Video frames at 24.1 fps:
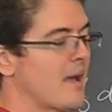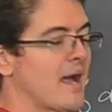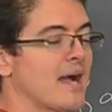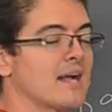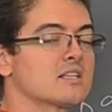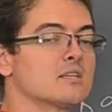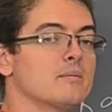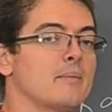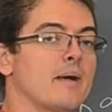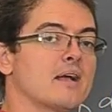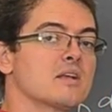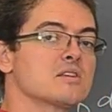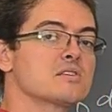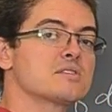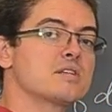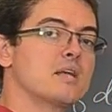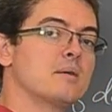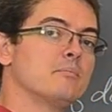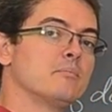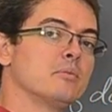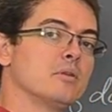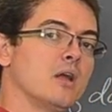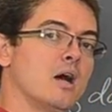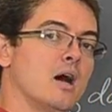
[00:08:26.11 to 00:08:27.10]
back-to-back -back
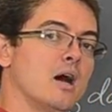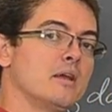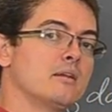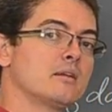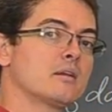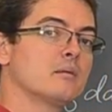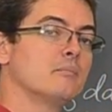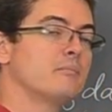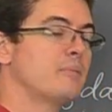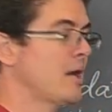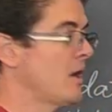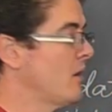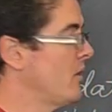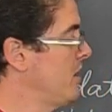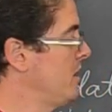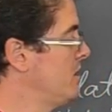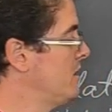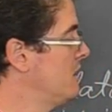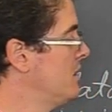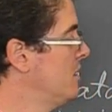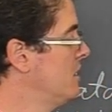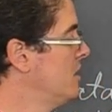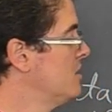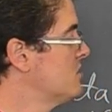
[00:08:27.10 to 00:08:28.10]
stem plot
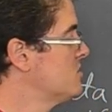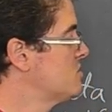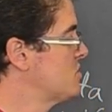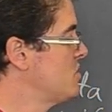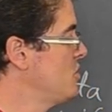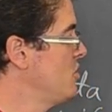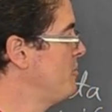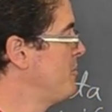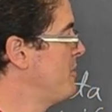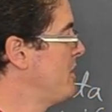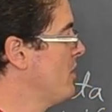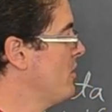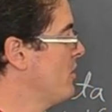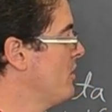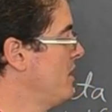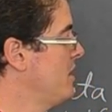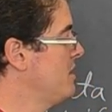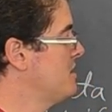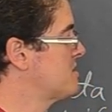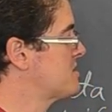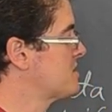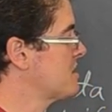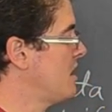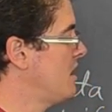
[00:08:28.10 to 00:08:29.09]
comparing two
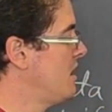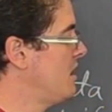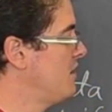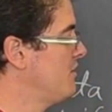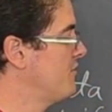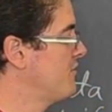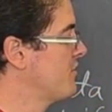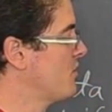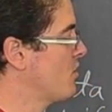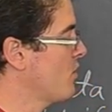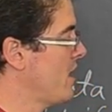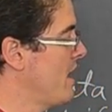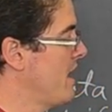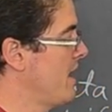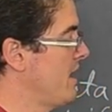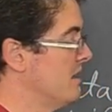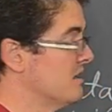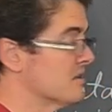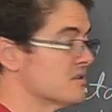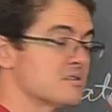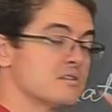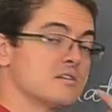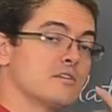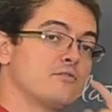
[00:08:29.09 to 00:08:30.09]
periods of
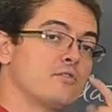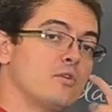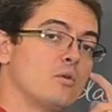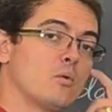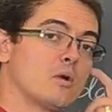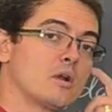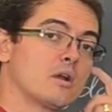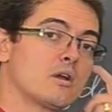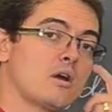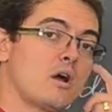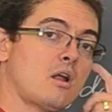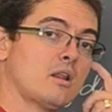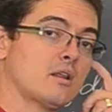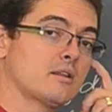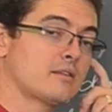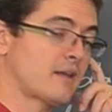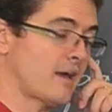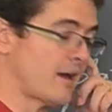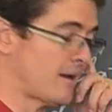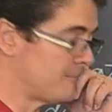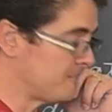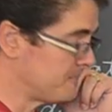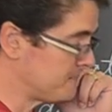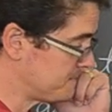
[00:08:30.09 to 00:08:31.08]
grades, if you want to call it
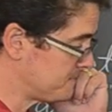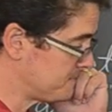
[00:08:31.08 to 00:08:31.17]
that.